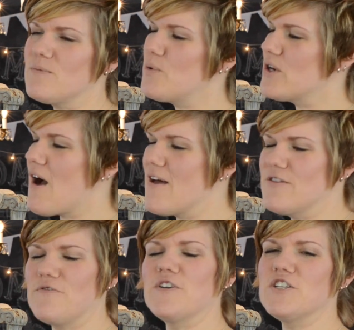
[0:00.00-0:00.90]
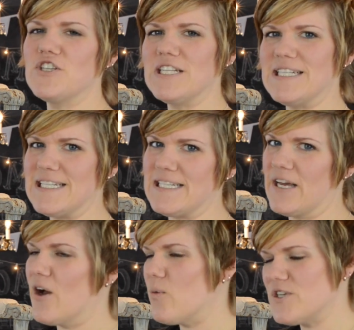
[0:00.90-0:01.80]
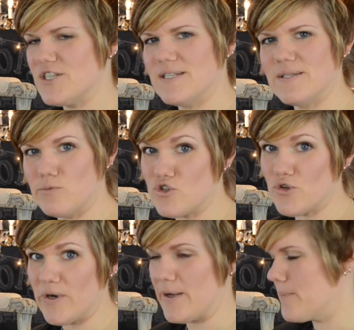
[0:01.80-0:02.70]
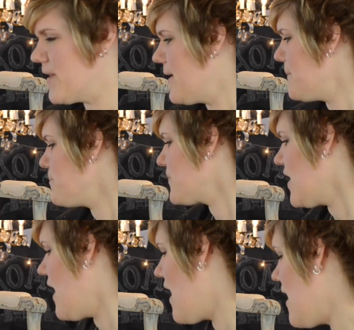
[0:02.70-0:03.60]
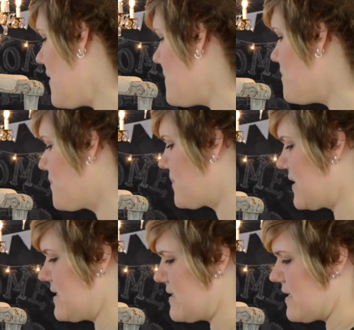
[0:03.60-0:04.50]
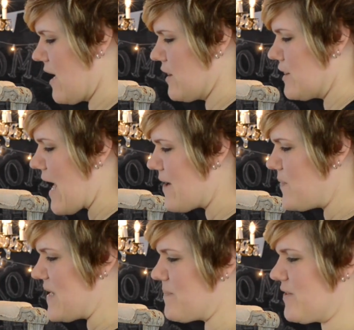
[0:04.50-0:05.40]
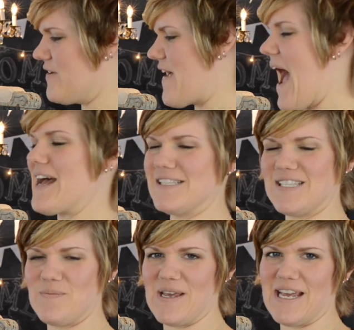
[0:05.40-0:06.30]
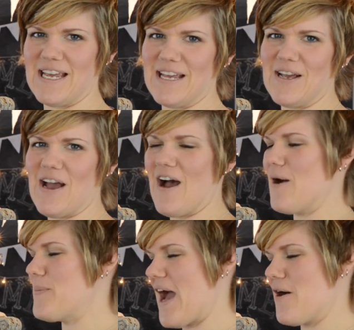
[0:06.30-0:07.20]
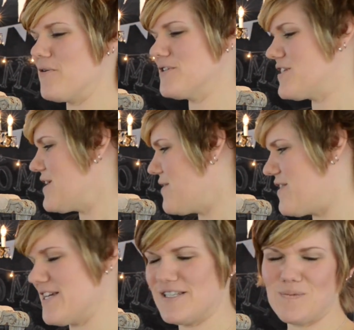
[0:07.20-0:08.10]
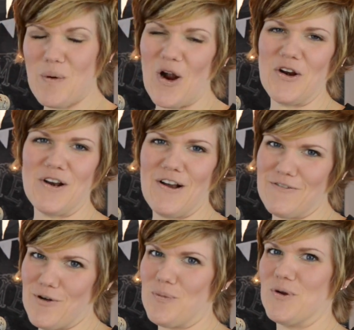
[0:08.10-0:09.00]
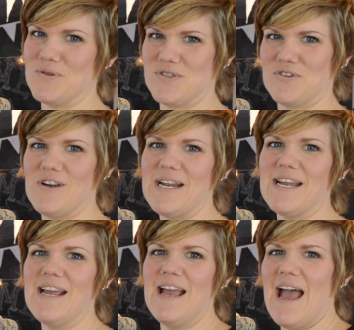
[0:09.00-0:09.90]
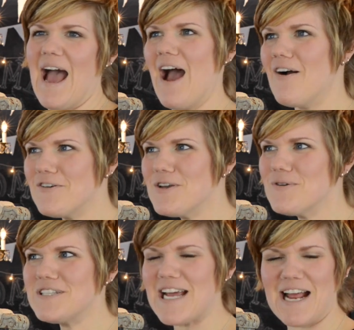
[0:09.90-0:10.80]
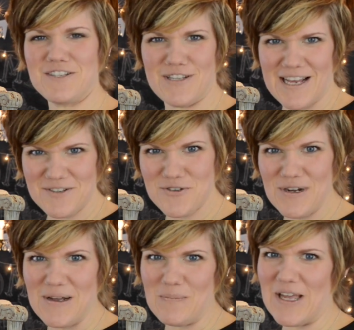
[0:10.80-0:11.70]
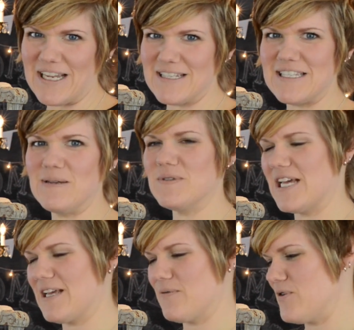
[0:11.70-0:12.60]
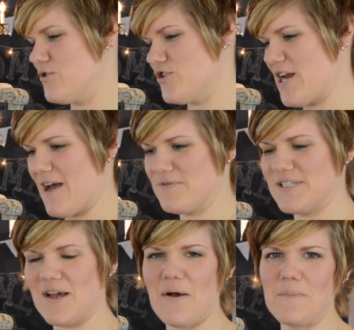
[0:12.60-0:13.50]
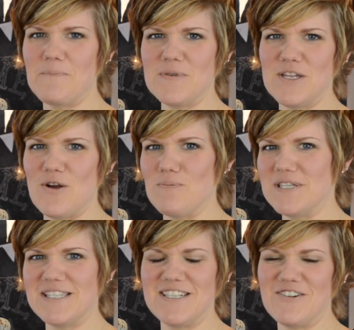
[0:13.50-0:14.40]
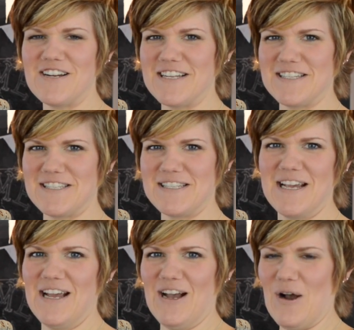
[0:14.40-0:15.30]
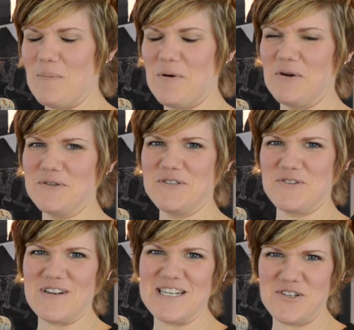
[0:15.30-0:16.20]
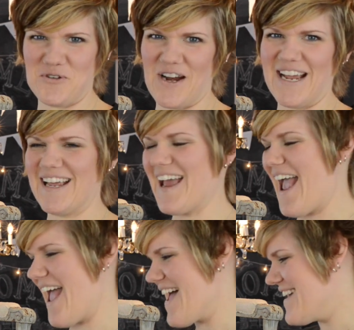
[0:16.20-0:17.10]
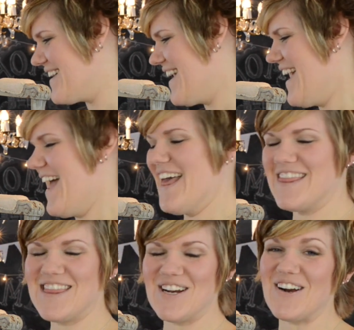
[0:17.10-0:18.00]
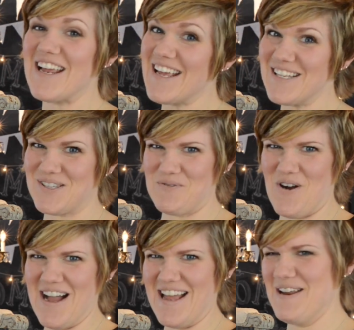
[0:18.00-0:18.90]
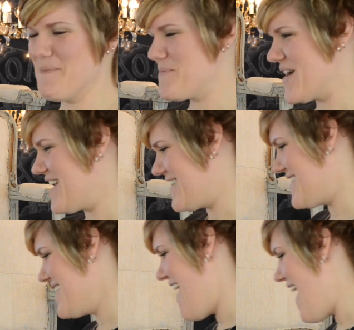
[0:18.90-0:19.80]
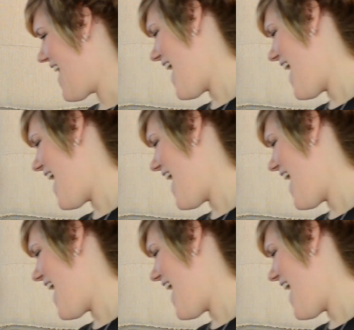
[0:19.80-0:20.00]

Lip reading: put on the finishing detail, which is some trim. A lot of people have asked me about this part of upholstery. How do you attach that trim? Like, it seems like you should have some, mysterious upholstery trick, and there is one, but it's not